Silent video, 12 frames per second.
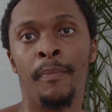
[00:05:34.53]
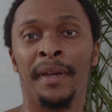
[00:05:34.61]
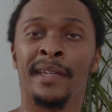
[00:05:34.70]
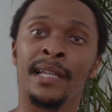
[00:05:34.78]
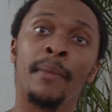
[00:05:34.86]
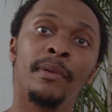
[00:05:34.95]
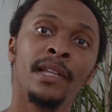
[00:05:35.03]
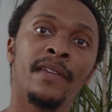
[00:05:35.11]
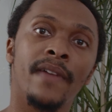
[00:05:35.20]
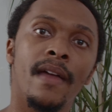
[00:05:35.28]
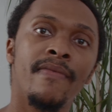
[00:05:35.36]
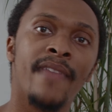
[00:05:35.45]
Because I
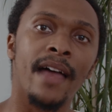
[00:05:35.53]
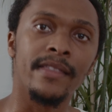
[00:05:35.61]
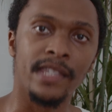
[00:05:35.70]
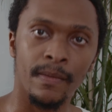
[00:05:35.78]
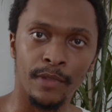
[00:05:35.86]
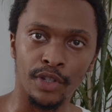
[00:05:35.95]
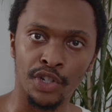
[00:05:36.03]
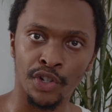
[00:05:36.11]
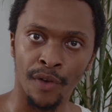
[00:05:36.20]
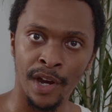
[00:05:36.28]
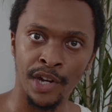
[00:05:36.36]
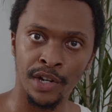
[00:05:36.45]
believe in that
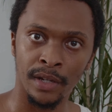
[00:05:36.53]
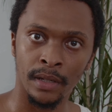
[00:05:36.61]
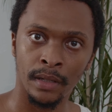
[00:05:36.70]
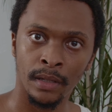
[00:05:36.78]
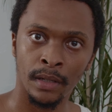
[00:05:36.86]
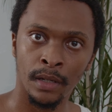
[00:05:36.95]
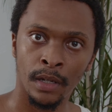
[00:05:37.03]
demonstration,